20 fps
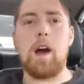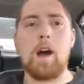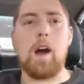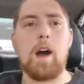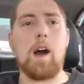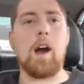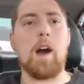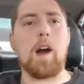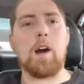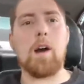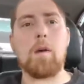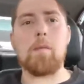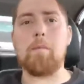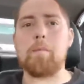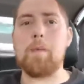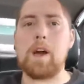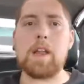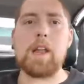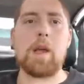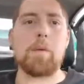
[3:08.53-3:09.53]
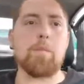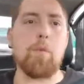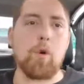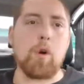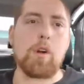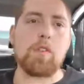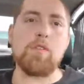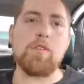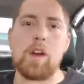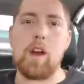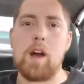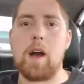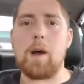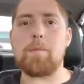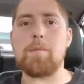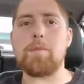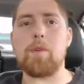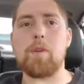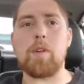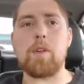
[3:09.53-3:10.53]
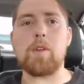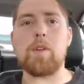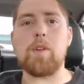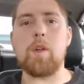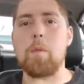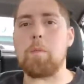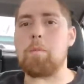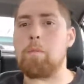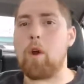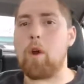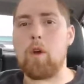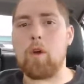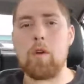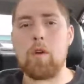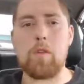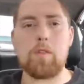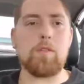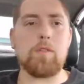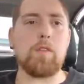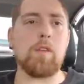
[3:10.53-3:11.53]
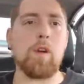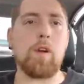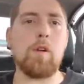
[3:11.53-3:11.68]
I like pork chops or burgers.